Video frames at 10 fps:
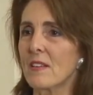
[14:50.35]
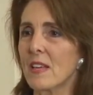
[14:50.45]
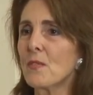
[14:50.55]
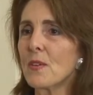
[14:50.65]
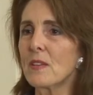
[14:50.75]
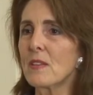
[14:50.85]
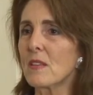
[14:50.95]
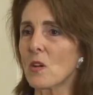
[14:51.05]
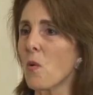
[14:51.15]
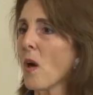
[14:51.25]
even
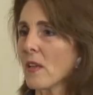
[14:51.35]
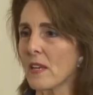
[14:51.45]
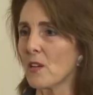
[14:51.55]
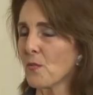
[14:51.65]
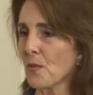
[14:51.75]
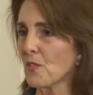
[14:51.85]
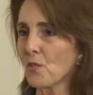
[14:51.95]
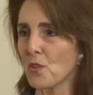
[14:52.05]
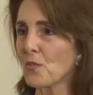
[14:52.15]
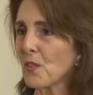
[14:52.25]
the quality of
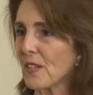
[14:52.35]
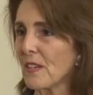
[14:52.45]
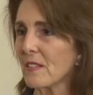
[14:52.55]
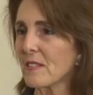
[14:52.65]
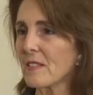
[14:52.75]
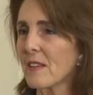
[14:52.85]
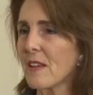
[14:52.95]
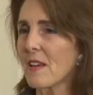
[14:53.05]
resourcefulness.